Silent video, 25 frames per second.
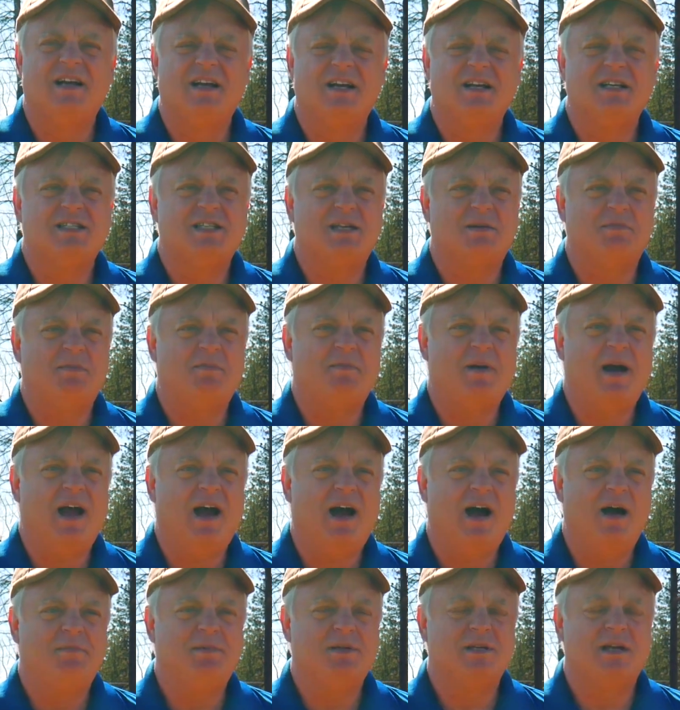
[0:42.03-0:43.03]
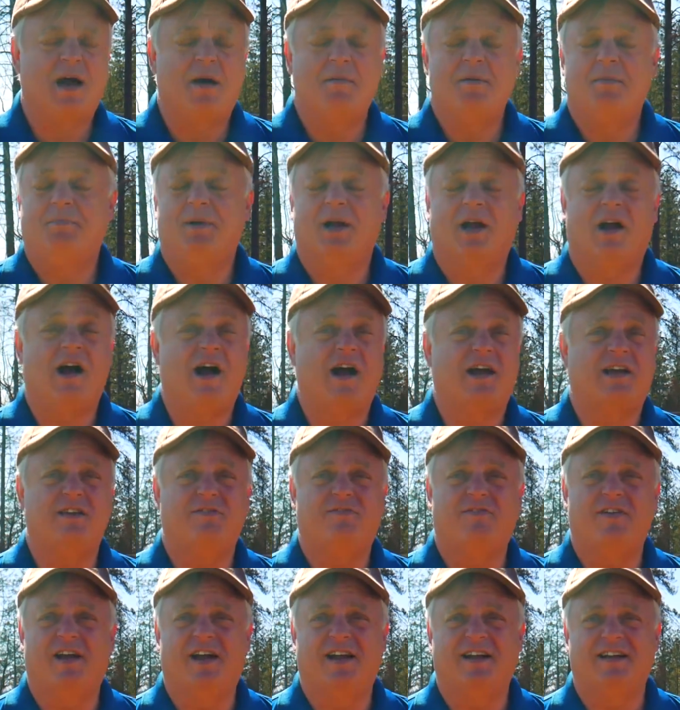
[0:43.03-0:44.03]
Some of my hobbies, I'm a big hockey
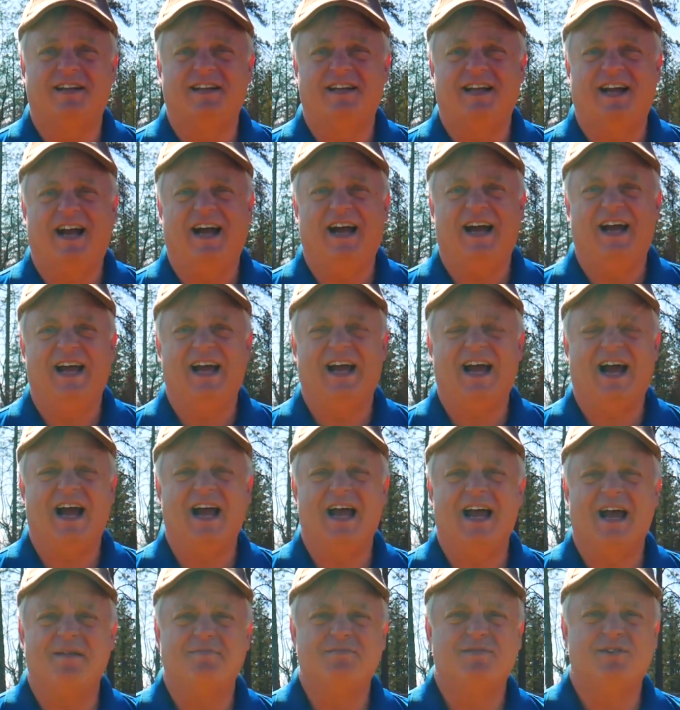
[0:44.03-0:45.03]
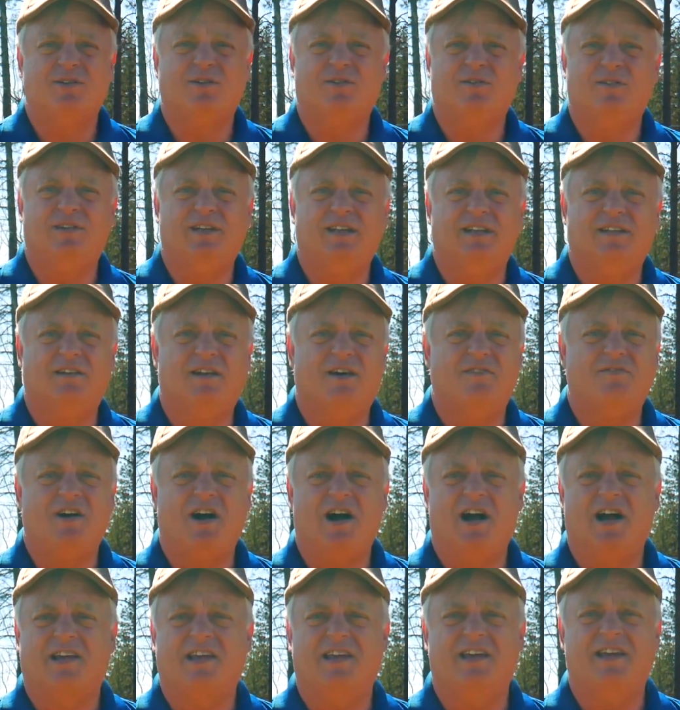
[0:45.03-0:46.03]
fan. I absolutely love
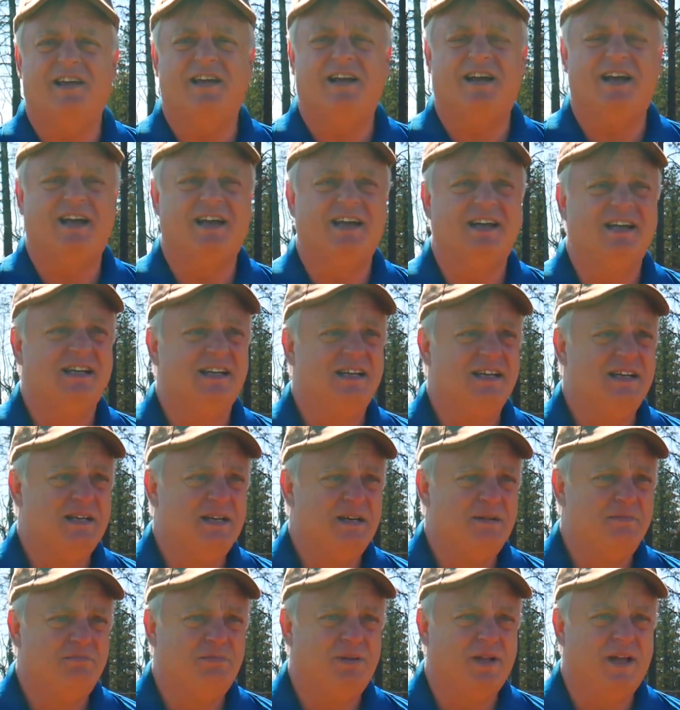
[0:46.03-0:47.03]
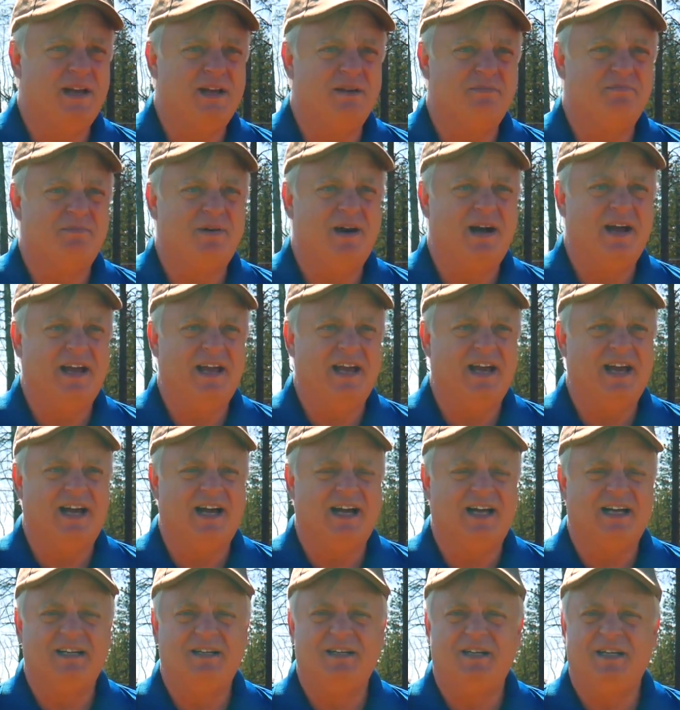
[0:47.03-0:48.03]
hockey. I played it in
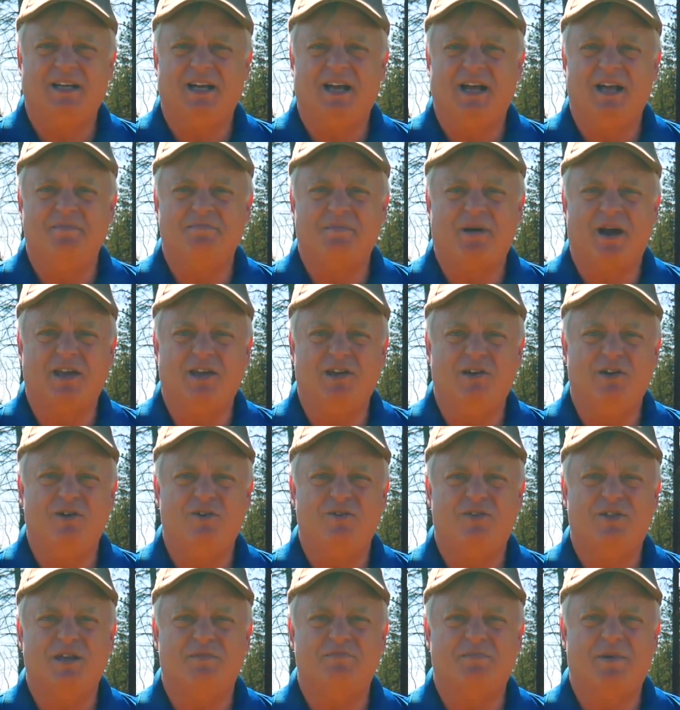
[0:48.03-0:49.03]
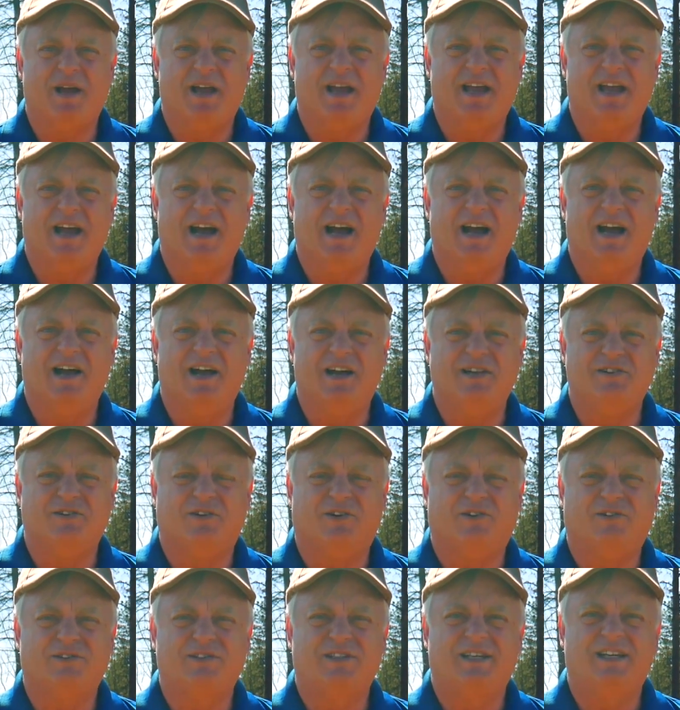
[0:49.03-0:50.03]
my youth and my
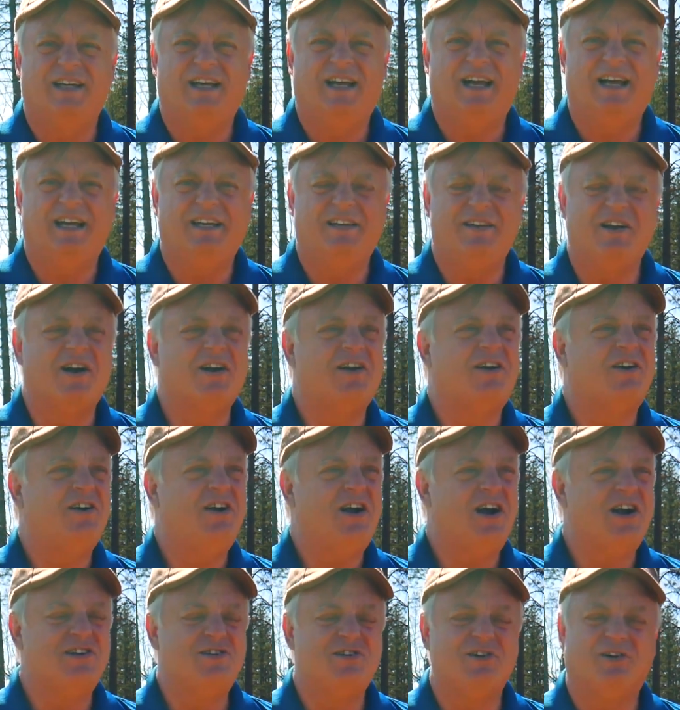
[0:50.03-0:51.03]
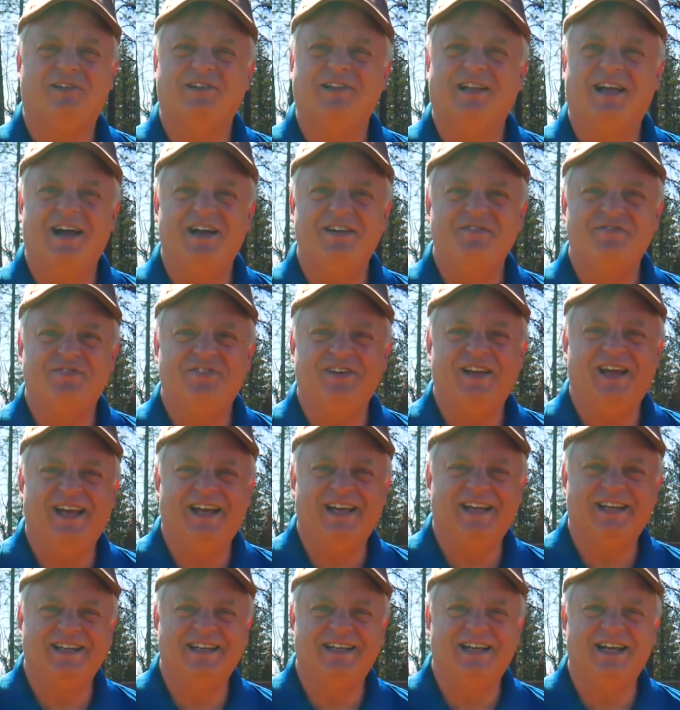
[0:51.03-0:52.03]
younger adult life,
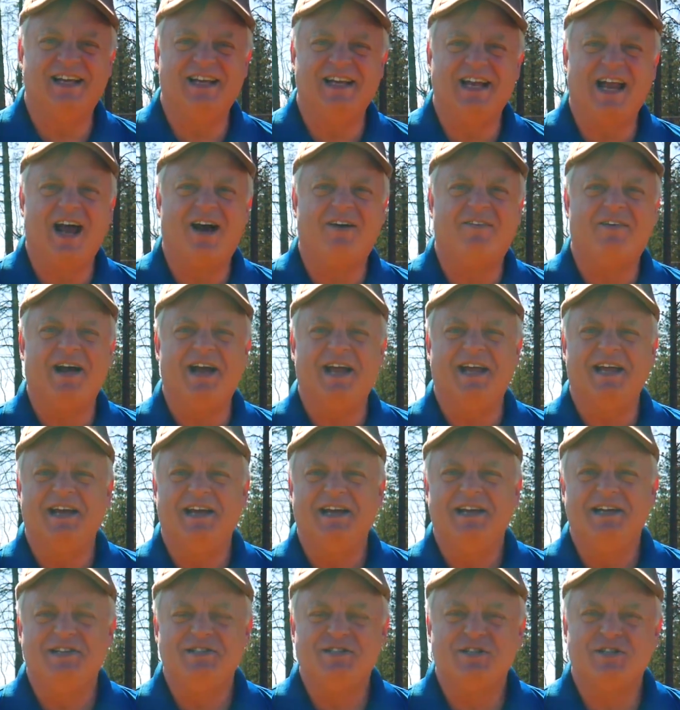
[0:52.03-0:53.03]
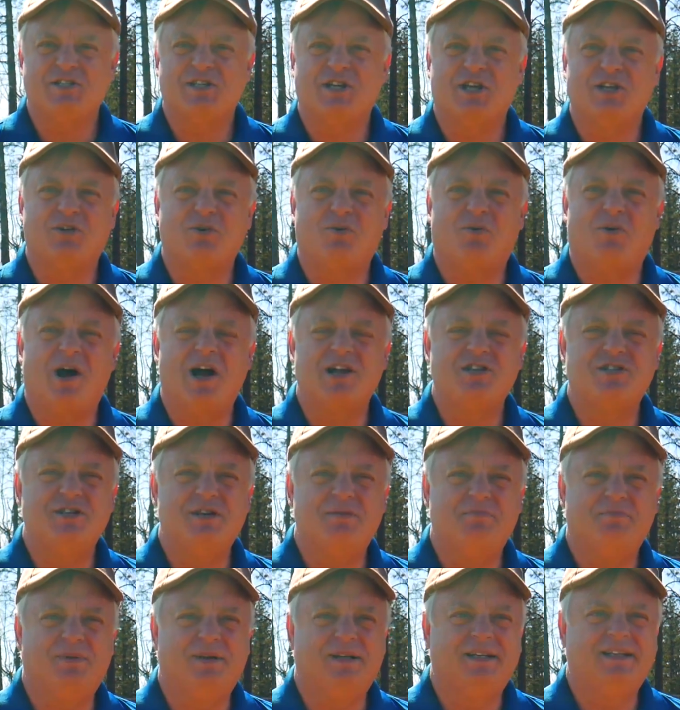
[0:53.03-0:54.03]
and now I just get to watch it.
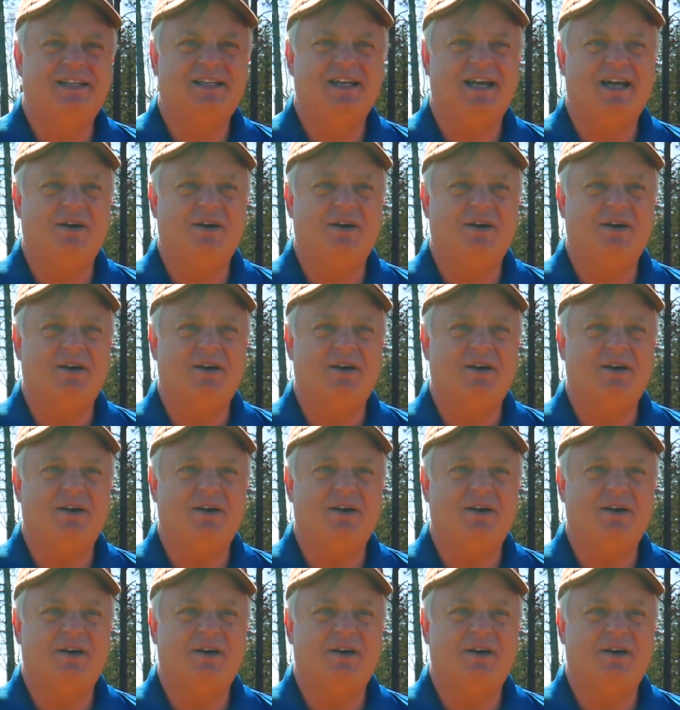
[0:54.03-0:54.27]
But